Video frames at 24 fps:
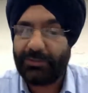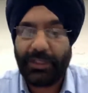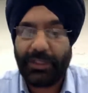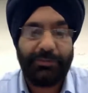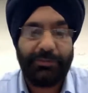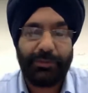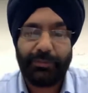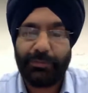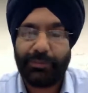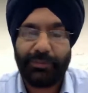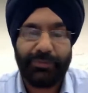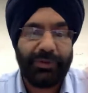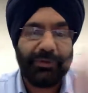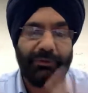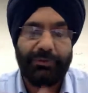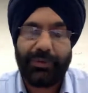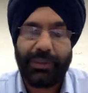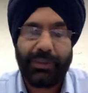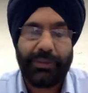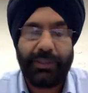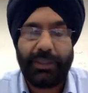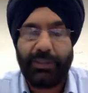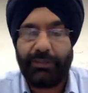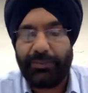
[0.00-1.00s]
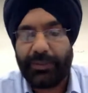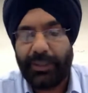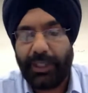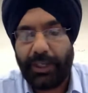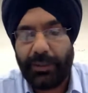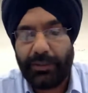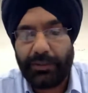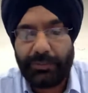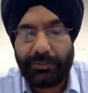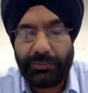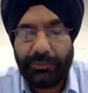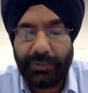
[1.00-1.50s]
They were moving freely
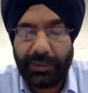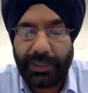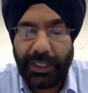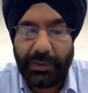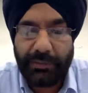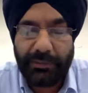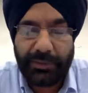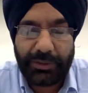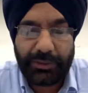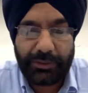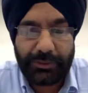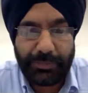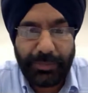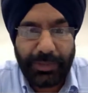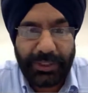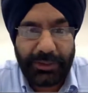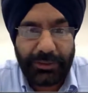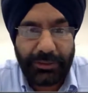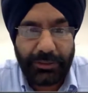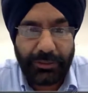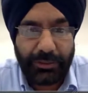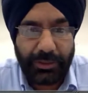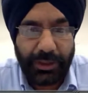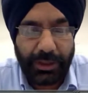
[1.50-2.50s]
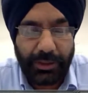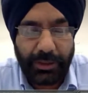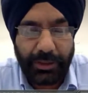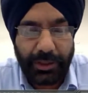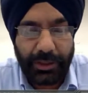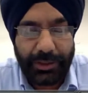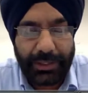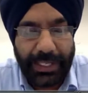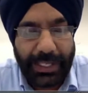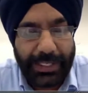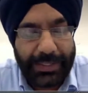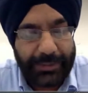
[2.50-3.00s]
without the spacesuit and
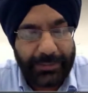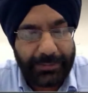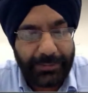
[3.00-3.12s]
all that.